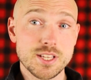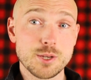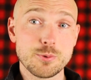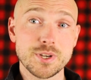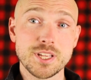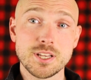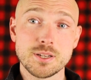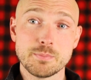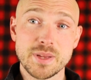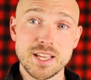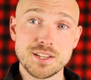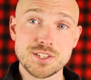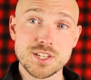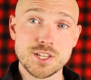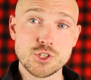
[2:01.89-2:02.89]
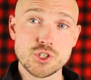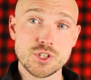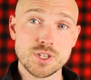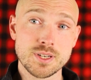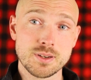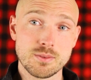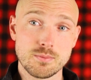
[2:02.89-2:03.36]
thing we need to pay
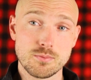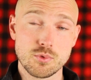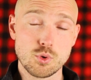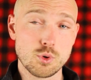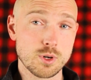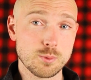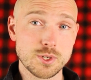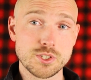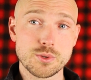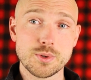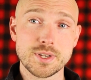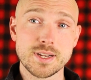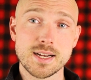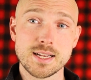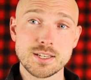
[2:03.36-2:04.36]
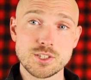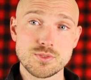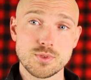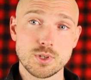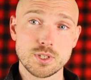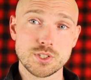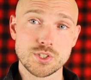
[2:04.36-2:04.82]
attention for what's going on
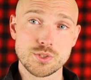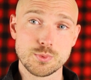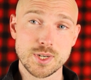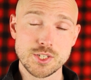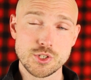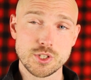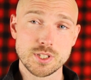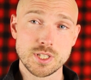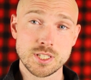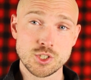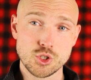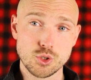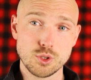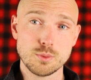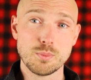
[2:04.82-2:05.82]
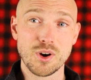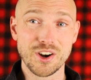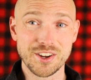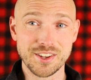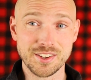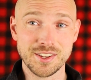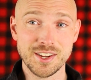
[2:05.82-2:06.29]
as far as the residential
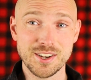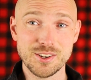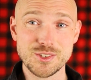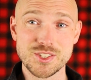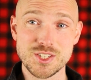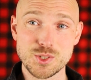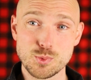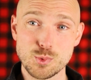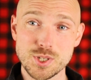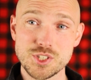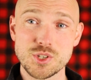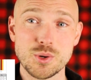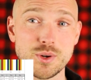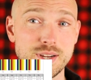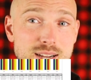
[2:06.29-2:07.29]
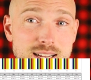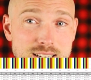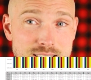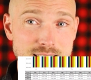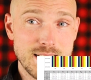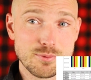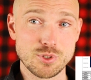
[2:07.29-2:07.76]
market goes is what's going on
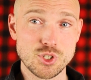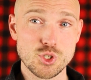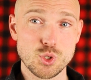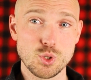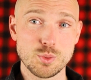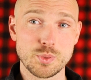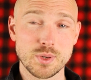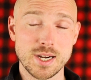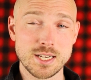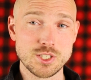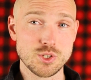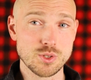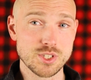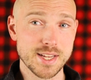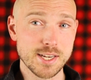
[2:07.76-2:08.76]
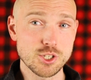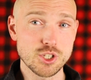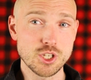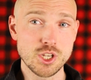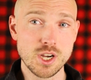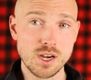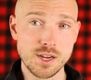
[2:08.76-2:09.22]
in the average sold price. So it's
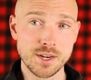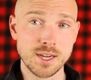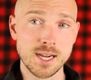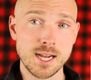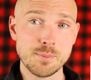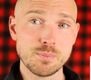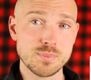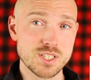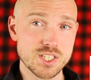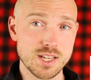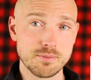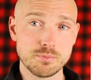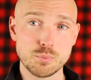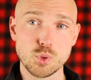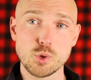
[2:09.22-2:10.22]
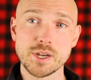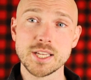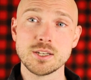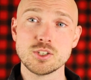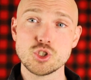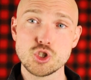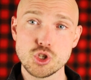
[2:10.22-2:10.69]
actually gone up
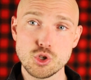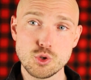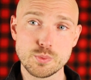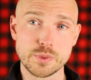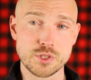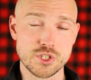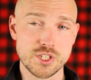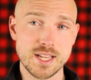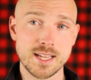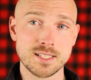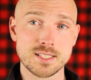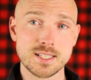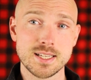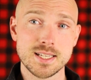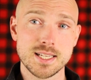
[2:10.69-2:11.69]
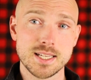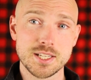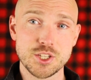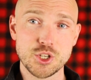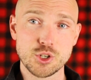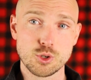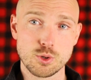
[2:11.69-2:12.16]
7.2%
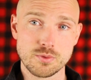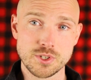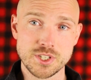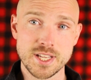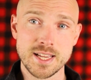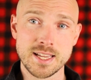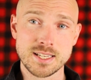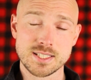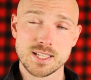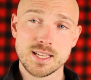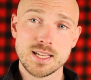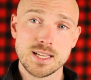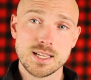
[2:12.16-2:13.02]
year over date.